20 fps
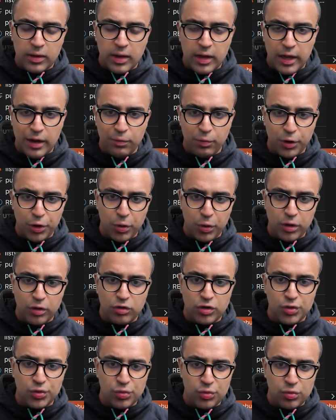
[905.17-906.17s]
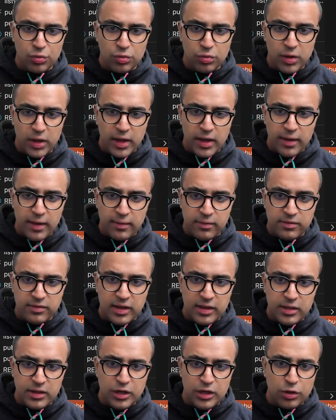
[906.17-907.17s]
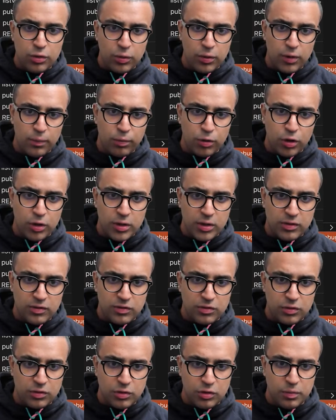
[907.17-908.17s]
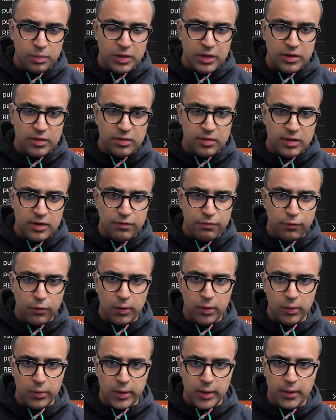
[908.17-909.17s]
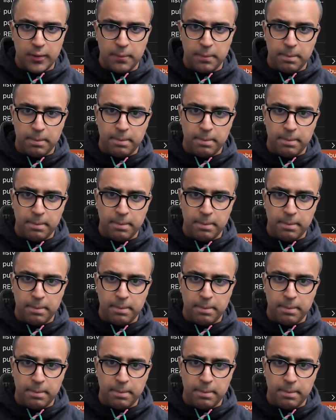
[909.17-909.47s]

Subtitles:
and we're going to set the total products to be the following,